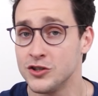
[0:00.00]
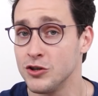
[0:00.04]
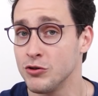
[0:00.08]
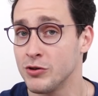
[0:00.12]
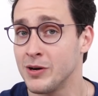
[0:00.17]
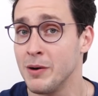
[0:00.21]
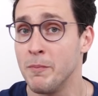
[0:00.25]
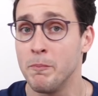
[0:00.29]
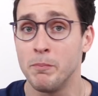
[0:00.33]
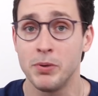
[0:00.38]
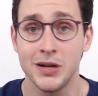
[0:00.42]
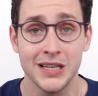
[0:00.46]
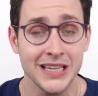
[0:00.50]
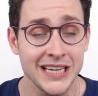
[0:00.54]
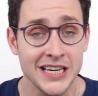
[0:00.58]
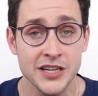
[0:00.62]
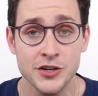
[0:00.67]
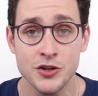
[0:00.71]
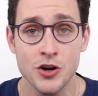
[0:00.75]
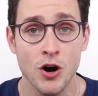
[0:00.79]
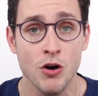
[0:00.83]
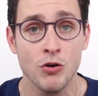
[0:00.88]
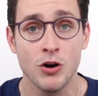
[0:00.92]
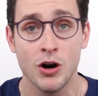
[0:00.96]
So
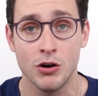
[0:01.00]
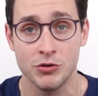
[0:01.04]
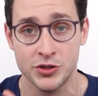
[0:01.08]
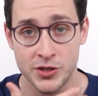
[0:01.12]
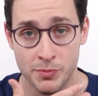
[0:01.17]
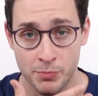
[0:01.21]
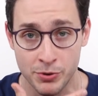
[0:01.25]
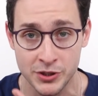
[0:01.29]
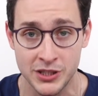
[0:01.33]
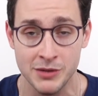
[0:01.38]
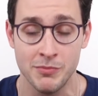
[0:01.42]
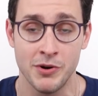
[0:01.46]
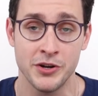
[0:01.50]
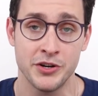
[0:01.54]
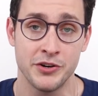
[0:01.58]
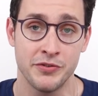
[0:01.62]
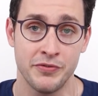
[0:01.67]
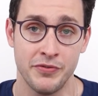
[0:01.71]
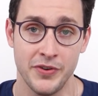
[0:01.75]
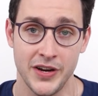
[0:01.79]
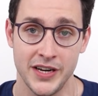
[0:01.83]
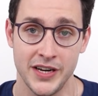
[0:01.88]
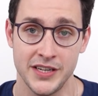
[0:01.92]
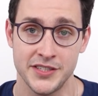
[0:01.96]
complete no-go to put them on your
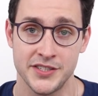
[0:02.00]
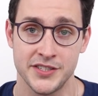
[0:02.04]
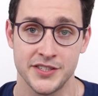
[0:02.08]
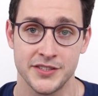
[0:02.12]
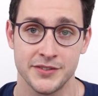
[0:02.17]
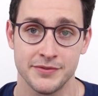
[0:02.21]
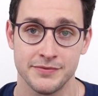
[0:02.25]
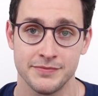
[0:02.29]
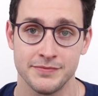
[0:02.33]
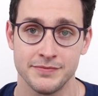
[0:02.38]
face.